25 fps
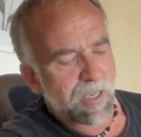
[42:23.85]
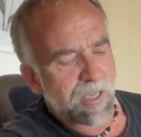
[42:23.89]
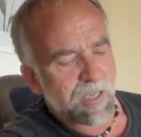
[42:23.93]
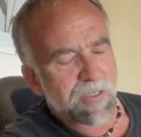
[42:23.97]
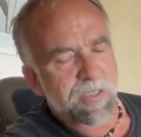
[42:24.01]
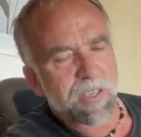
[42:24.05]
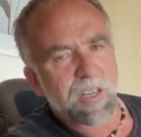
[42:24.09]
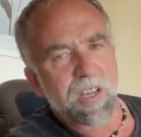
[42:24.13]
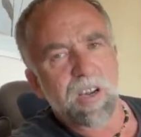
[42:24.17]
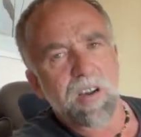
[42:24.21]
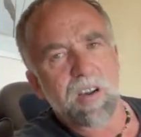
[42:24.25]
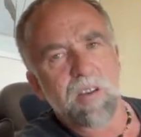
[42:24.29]

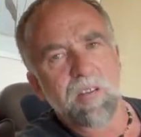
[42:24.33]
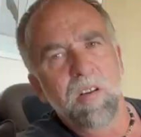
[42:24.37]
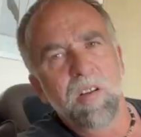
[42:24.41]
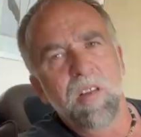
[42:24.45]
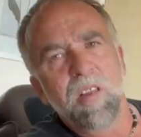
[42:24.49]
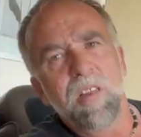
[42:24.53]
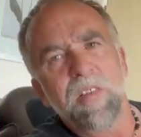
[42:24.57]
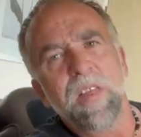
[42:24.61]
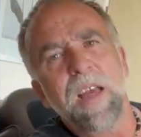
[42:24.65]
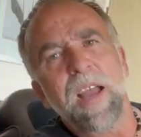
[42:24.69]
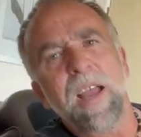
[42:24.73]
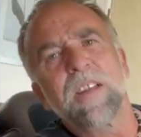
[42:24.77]
So,
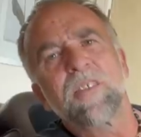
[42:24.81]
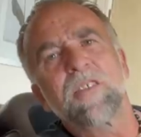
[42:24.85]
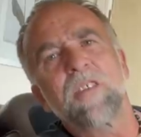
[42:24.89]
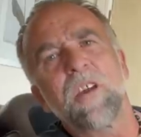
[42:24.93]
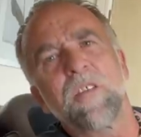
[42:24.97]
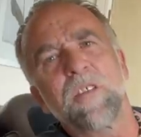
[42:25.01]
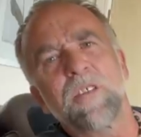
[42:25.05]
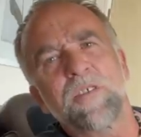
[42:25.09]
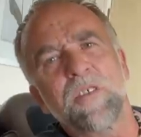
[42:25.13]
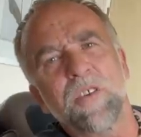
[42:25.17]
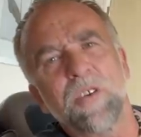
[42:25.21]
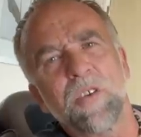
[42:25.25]
thanks on
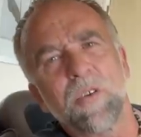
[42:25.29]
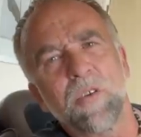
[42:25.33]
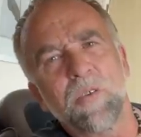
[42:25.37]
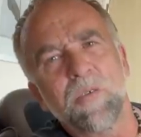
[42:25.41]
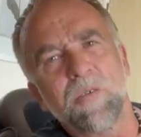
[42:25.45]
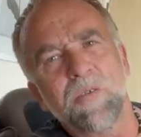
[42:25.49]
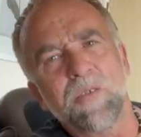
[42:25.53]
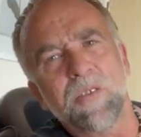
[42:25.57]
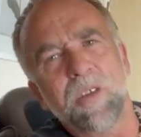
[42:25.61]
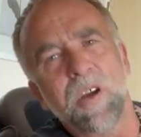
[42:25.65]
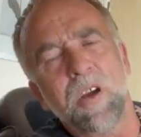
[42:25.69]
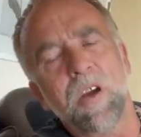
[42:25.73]
the
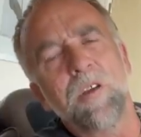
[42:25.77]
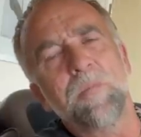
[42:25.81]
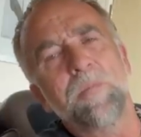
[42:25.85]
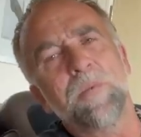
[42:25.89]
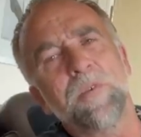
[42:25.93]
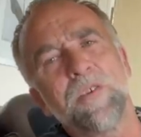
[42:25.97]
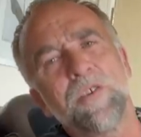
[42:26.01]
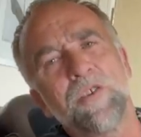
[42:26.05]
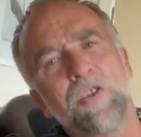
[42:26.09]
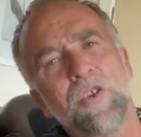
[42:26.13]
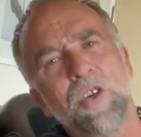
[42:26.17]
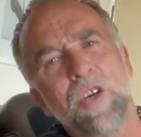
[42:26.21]
tools. Hope you
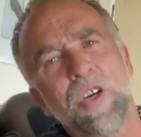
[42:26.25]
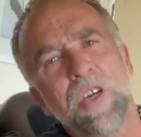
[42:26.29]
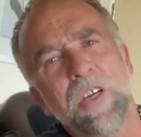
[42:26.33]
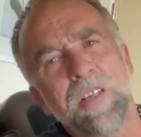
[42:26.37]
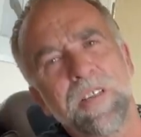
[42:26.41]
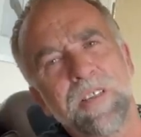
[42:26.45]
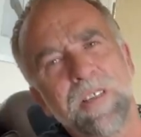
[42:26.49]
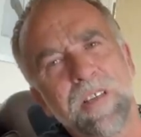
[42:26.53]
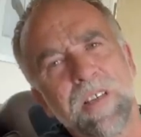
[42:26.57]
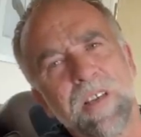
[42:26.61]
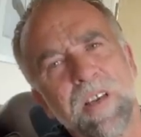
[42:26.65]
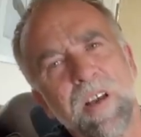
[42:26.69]

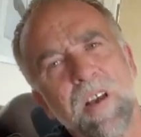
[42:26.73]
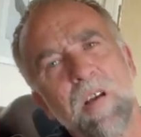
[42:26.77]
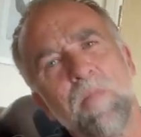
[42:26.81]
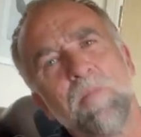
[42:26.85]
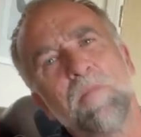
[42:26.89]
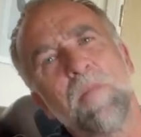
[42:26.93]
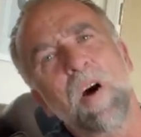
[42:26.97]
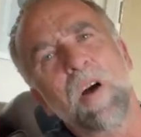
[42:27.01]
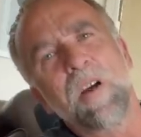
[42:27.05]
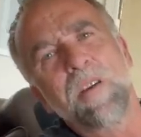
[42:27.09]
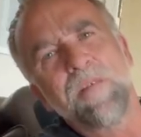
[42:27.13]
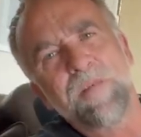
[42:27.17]
enjoyed
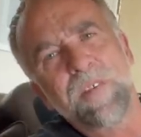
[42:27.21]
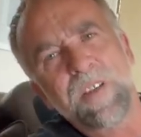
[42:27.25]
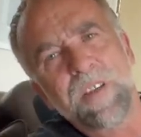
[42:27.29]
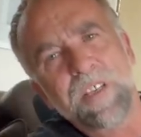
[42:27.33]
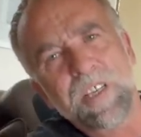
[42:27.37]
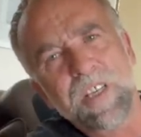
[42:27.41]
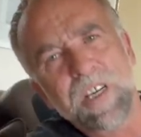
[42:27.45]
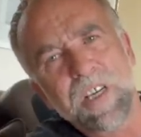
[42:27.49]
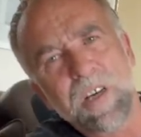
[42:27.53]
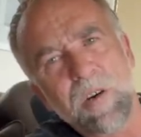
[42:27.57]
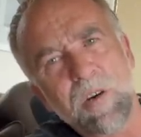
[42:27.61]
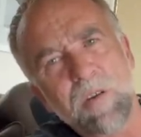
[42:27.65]
my
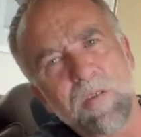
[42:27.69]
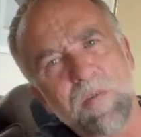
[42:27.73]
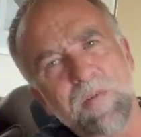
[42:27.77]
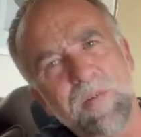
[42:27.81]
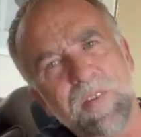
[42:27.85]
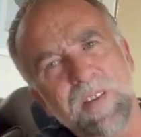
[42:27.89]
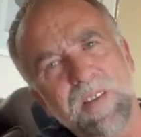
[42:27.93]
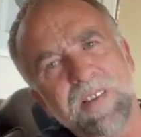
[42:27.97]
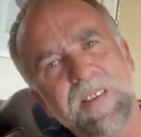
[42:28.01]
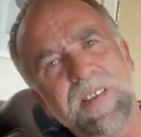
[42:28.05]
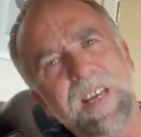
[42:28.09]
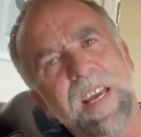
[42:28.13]
video of
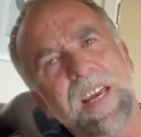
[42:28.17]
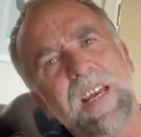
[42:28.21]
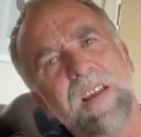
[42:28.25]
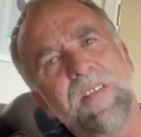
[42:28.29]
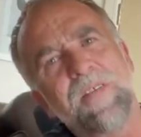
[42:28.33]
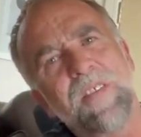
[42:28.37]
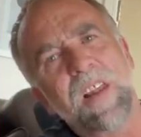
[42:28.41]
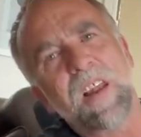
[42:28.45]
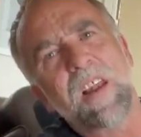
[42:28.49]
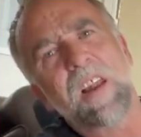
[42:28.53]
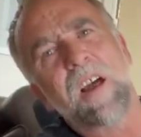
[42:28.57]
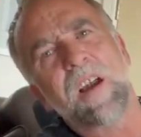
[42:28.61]
the day in
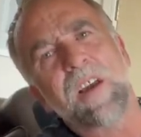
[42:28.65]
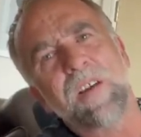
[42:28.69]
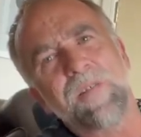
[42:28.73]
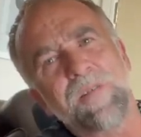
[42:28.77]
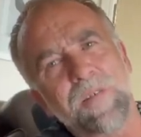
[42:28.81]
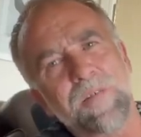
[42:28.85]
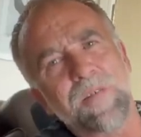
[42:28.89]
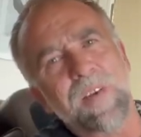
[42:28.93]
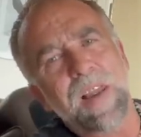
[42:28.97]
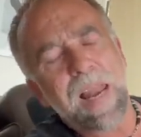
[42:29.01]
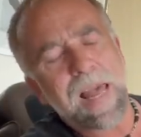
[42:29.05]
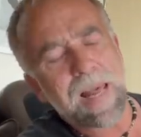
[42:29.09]
the life
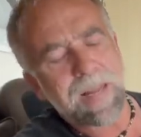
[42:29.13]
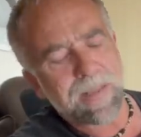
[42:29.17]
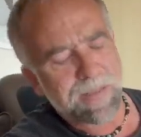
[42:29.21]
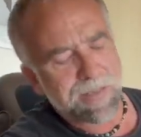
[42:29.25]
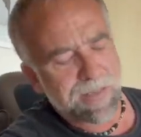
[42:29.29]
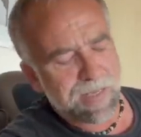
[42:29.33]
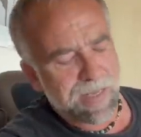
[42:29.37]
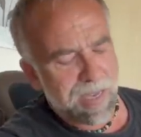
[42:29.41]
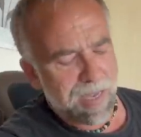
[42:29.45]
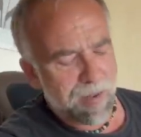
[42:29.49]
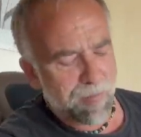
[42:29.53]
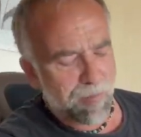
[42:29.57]
of a
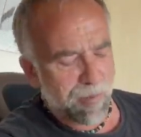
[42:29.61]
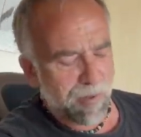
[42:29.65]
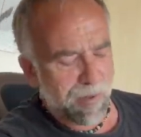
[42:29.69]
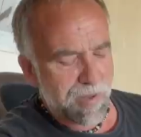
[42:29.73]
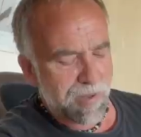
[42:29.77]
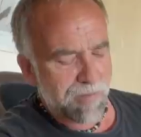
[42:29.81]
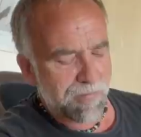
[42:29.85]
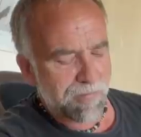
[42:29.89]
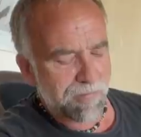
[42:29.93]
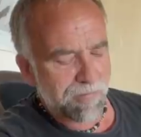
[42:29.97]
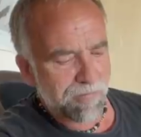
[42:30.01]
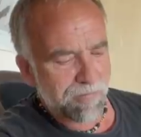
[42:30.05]

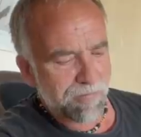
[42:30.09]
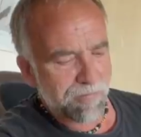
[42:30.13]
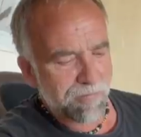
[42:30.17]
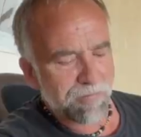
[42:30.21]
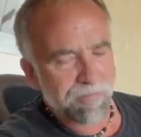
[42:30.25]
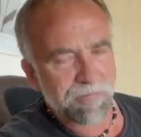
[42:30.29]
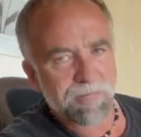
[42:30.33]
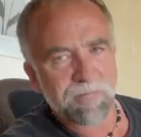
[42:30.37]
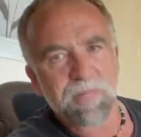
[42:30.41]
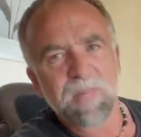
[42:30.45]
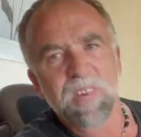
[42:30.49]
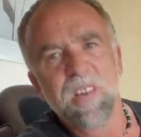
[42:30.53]
landscaper.
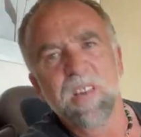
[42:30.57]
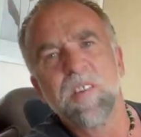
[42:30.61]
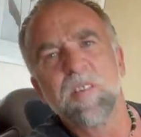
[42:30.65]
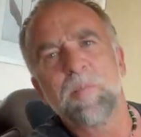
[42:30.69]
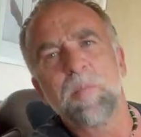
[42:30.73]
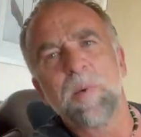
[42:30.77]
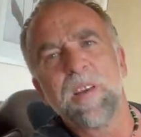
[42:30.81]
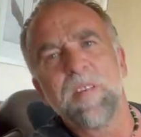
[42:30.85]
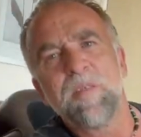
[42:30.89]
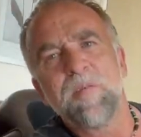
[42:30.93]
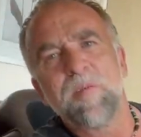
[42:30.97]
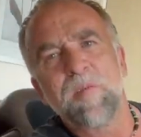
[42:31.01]
It's
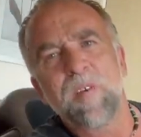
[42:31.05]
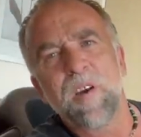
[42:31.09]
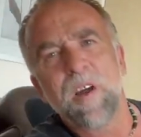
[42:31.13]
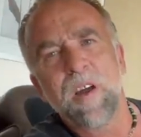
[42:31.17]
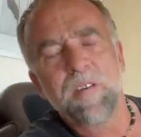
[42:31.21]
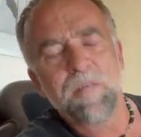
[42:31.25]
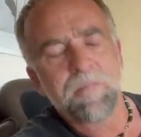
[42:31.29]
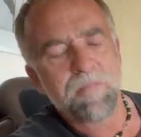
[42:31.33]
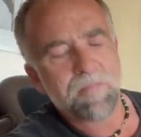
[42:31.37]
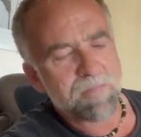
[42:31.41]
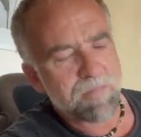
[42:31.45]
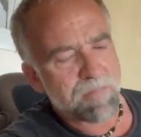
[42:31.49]
been
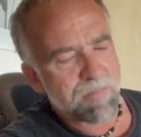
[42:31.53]
fun.